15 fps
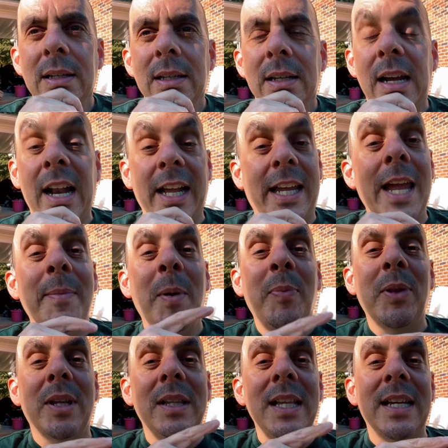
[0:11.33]
and I came up
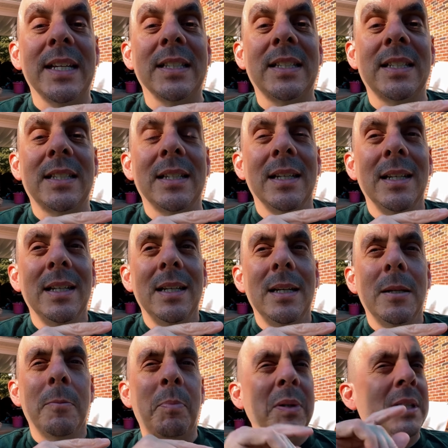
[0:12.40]
with a list,
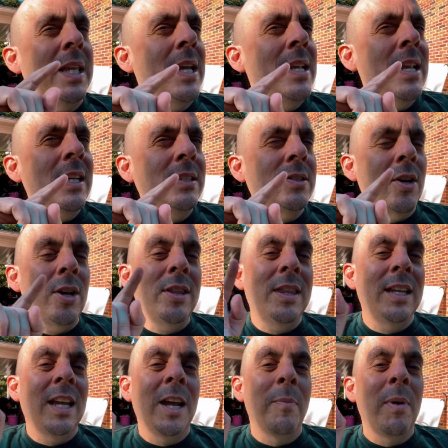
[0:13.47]
but then I started
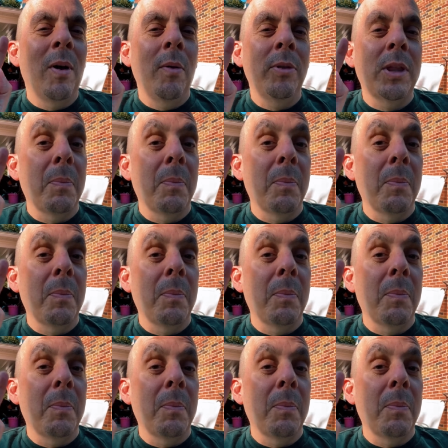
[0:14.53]
thinking about